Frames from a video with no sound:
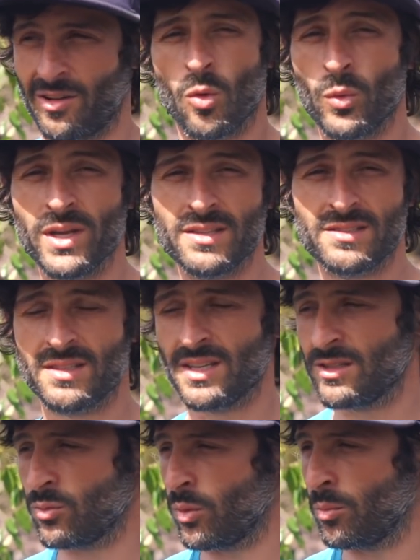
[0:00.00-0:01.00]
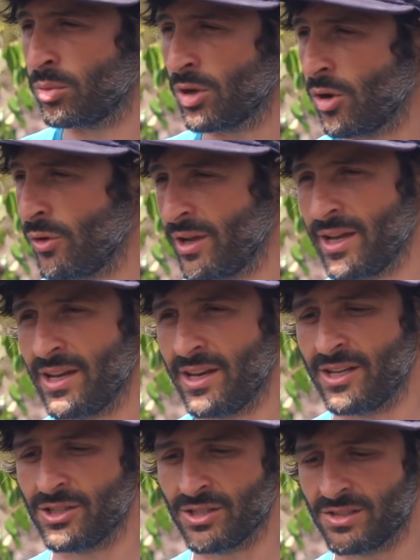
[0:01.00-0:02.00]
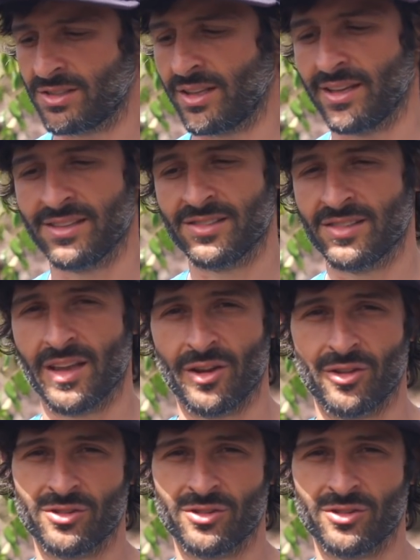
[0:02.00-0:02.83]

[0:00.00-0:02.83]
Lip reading: weed seeds will blow in and just like settle.